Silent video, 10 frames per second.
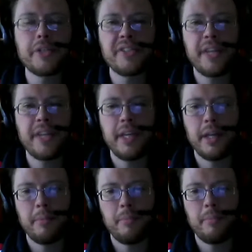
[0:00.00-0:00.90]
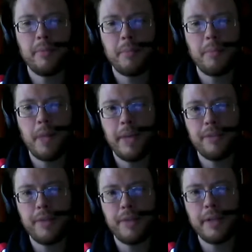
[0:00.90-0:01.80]
the a
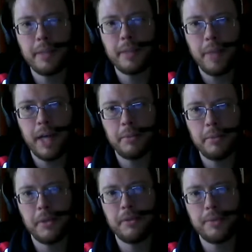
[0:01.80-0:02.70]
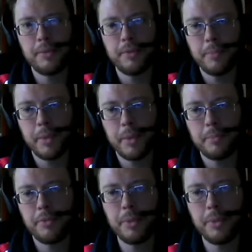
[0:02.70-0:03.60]
Pathfinder compatible
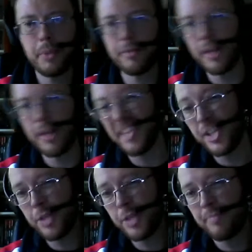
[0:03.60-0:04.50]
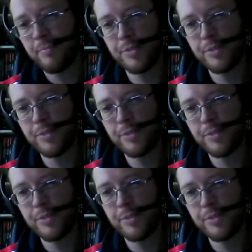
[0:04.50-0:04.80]
3.5 engine.